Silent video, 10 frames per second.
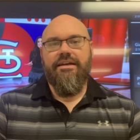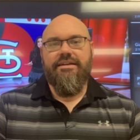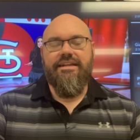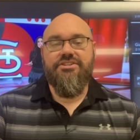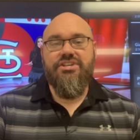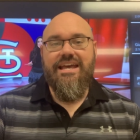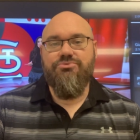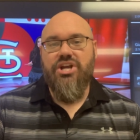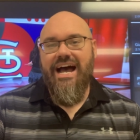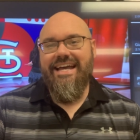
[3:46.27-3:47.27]
Next game,
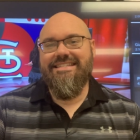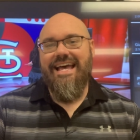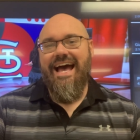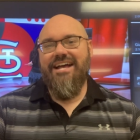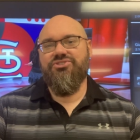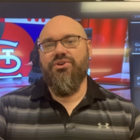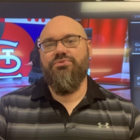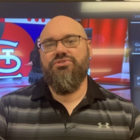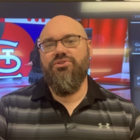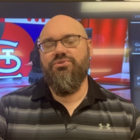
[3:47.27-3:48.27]
Giants,
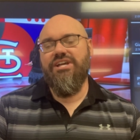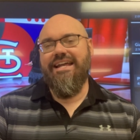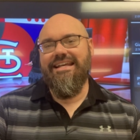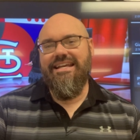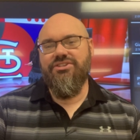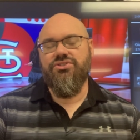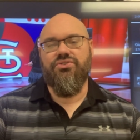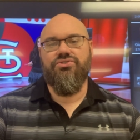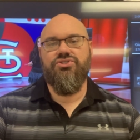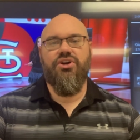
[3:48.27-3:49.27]
Astros, 210
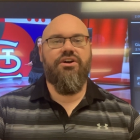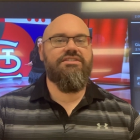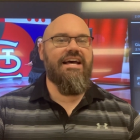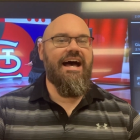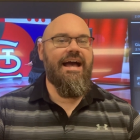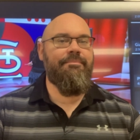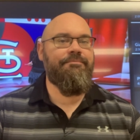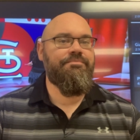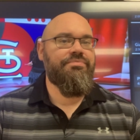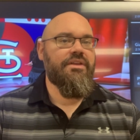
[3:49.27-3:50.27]
Eastern start
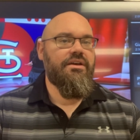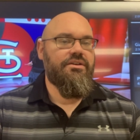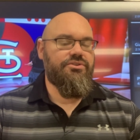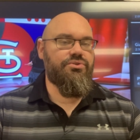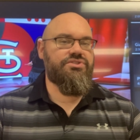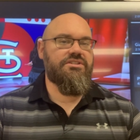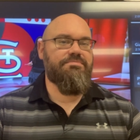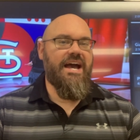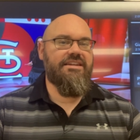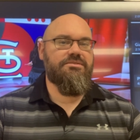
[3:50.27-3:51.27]
time. Houston's
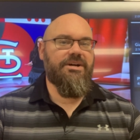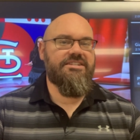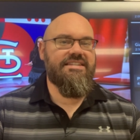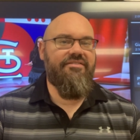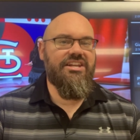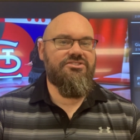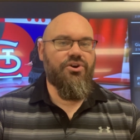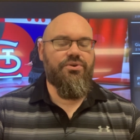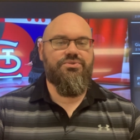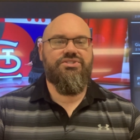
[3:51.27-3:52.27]
minus a buck 70,
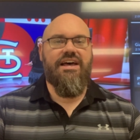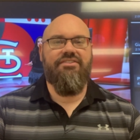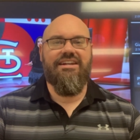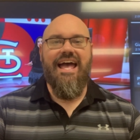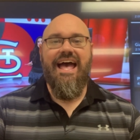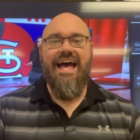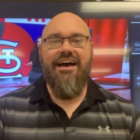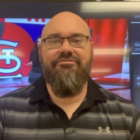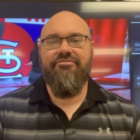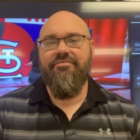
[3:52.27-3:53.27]
total seven and a
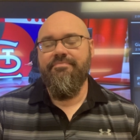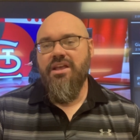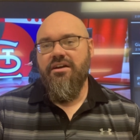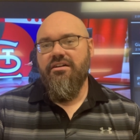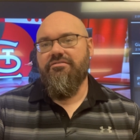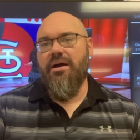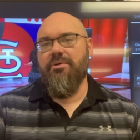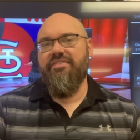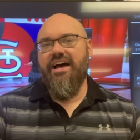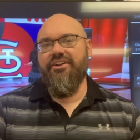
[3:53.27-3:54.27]
half.
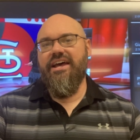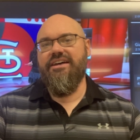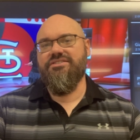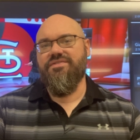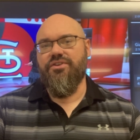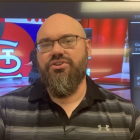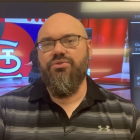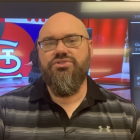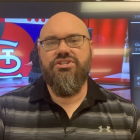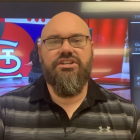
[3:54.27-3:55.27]
Framber Valdez for
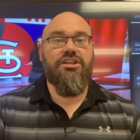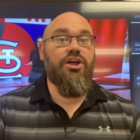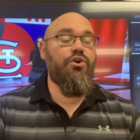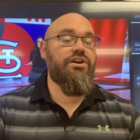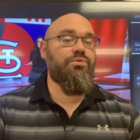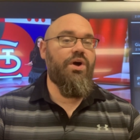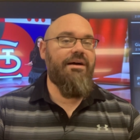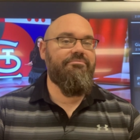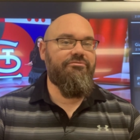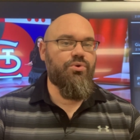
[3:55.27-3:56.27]
Houston, Logan
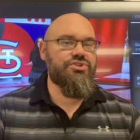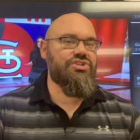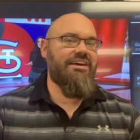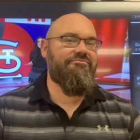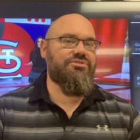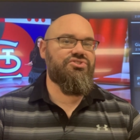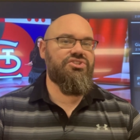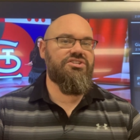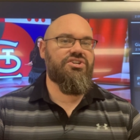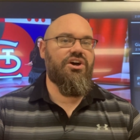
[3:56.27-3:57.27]
Webb for San
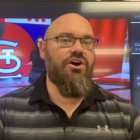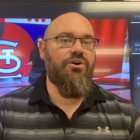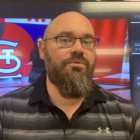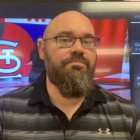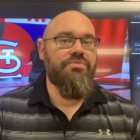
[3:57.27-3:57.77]
Francisco.